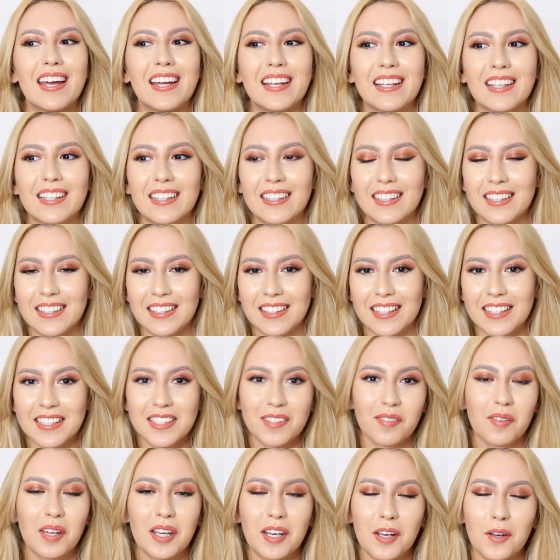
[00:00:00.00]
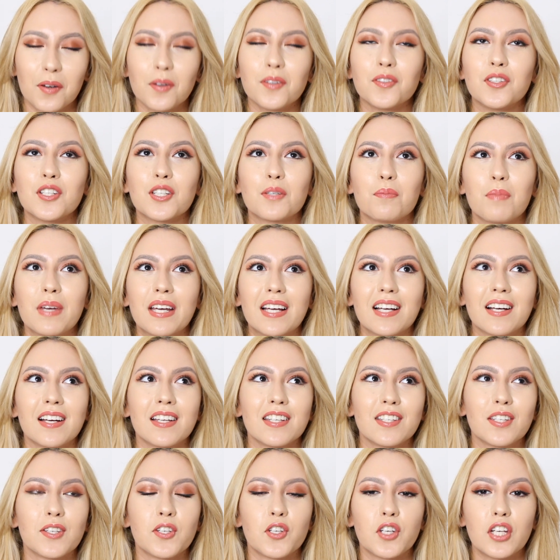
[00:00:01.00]
in this video just
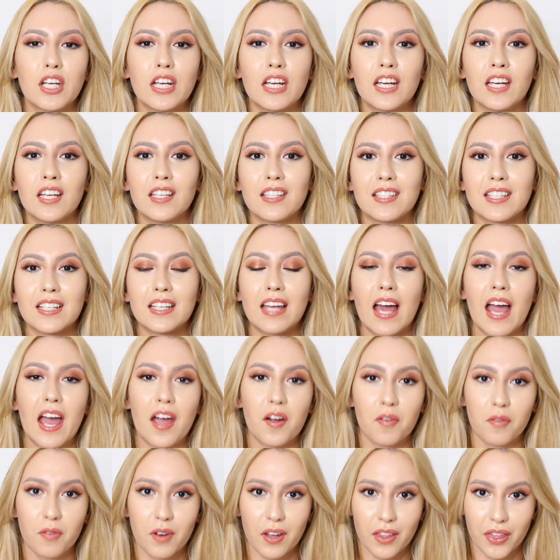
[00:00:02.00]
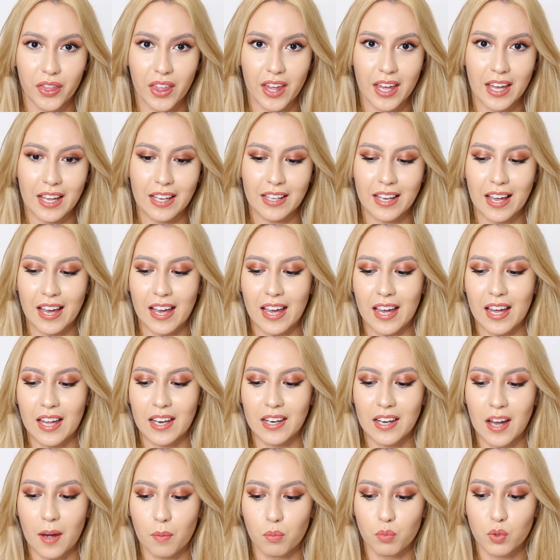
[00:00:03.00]
because she did everything
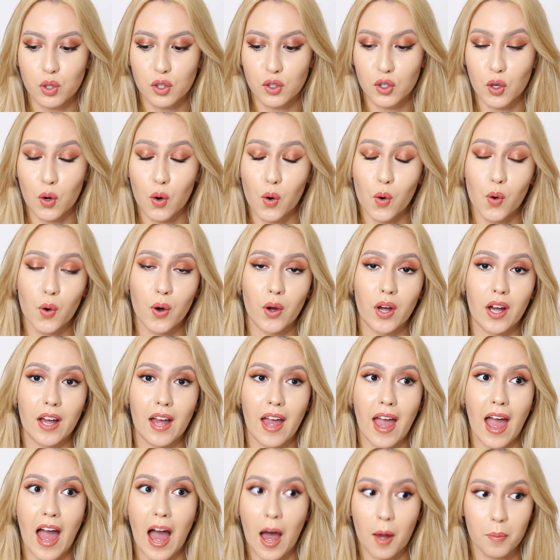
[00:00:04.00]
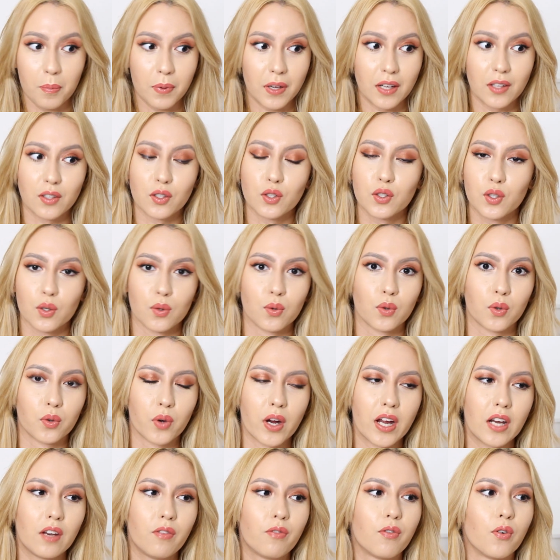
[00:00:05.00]
and I'm so happy and so
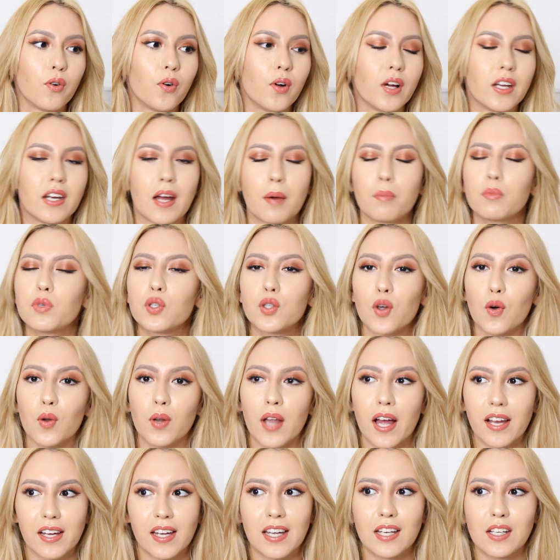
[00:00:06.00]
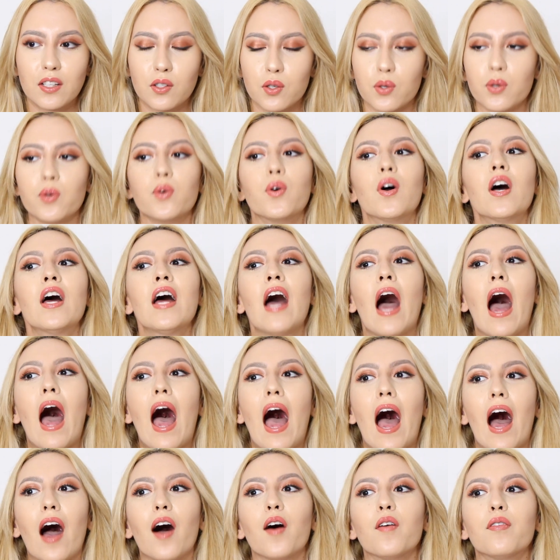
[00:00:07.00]
grateful and I'm so lucky to
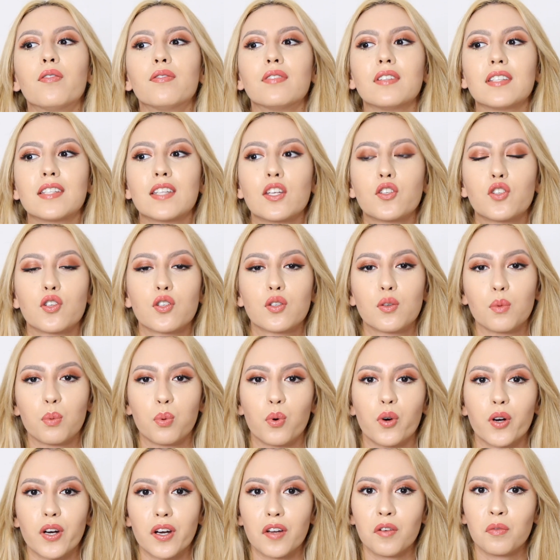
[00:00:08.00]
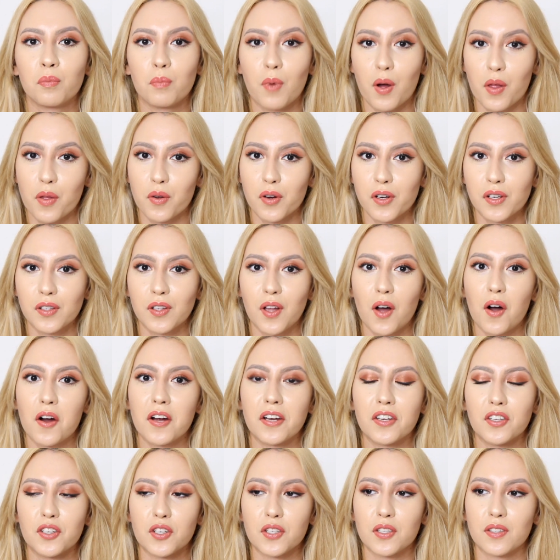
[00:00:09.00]
have such a supportive mother-in-law
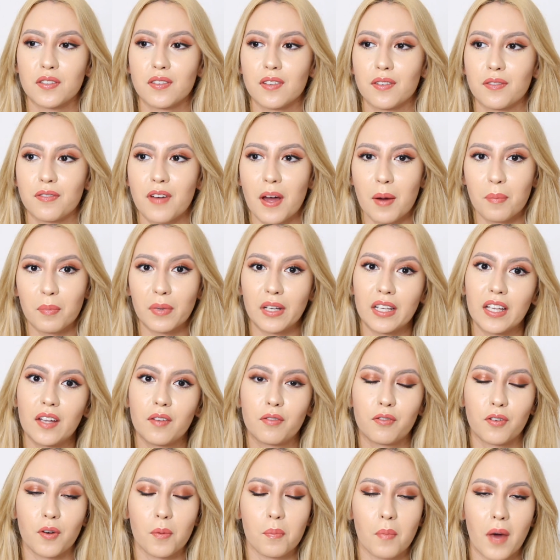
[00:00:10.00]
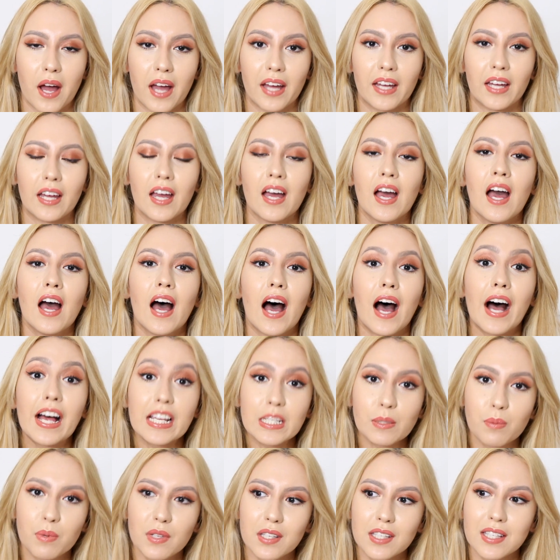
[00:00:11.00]
and just family from my
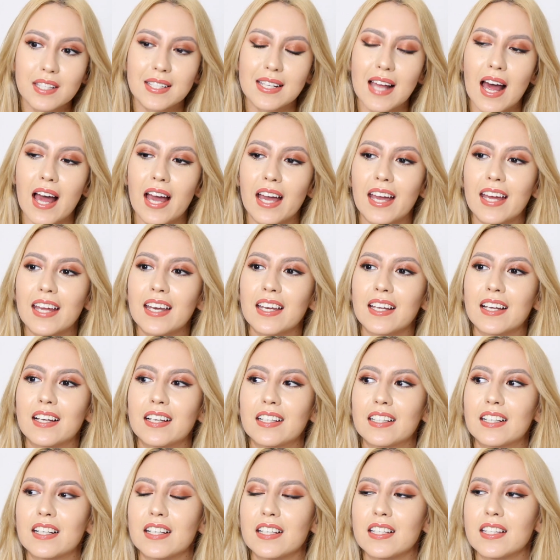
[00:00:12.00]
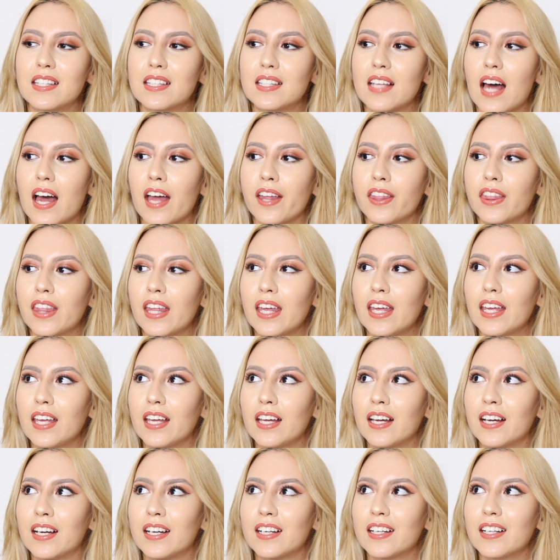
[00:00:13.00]
husband's side because I
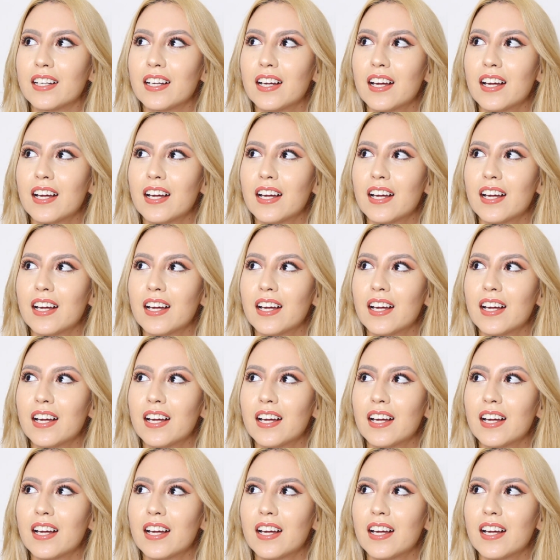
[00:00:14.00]
think